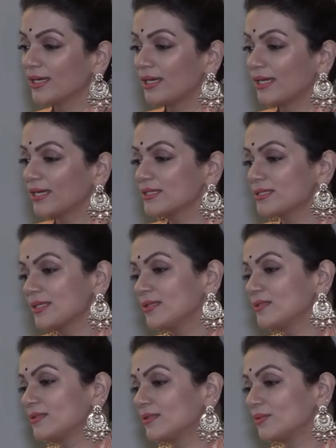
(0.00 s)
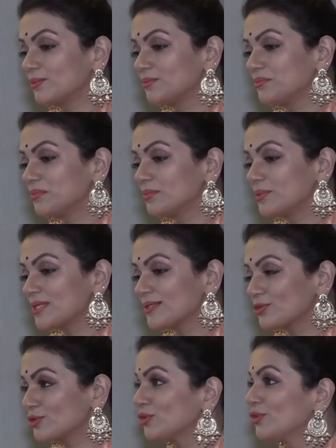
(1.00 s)
And like I said, there's
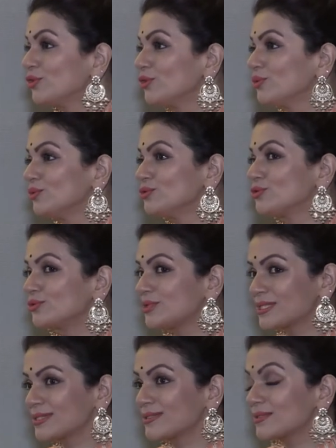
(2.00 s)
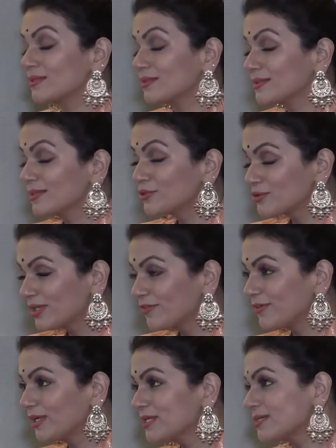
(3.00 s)
such a huge, this literally
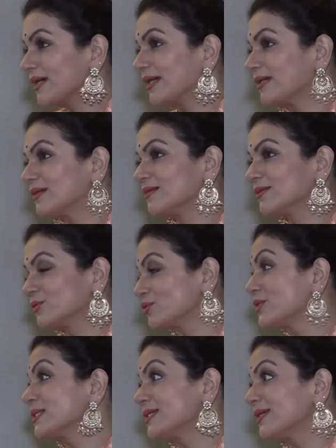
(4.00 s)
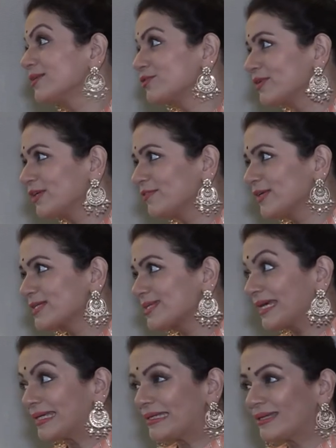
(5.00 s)
feels like, New Jersey literally feels
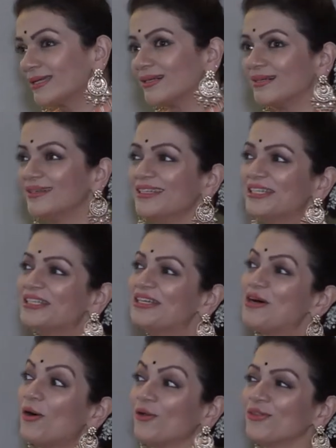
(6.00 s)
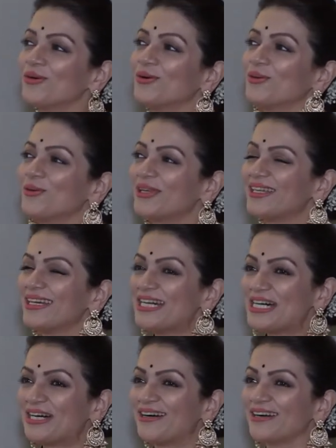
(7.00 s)
like India on the whole.
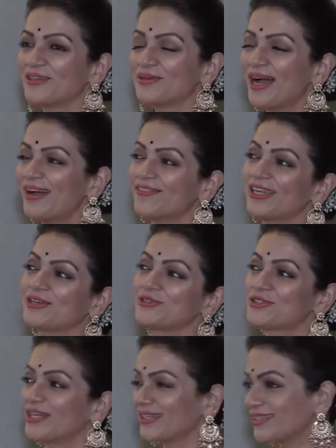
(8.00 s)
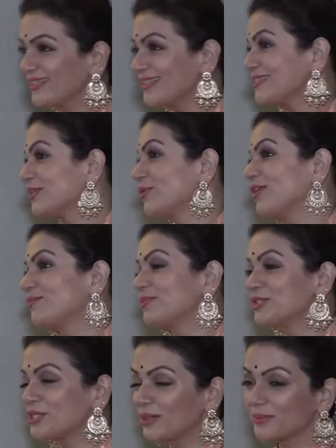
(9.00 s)
You have like Gujaratis and you have
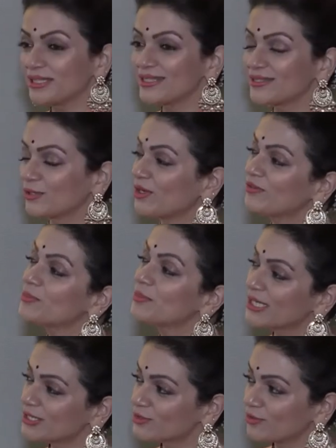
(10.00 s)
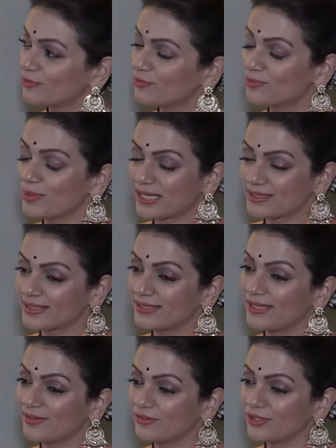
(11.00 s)
Punjabis, and you have a mix of
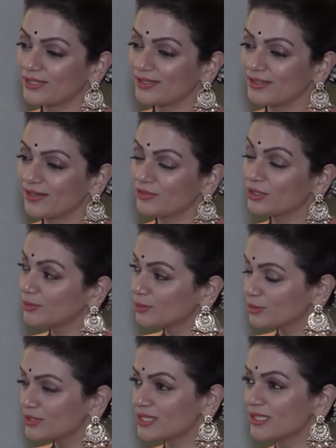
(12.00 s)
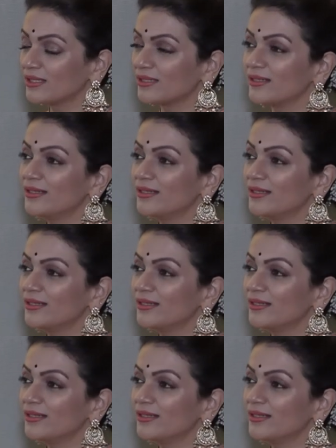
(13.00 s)
practically every community here.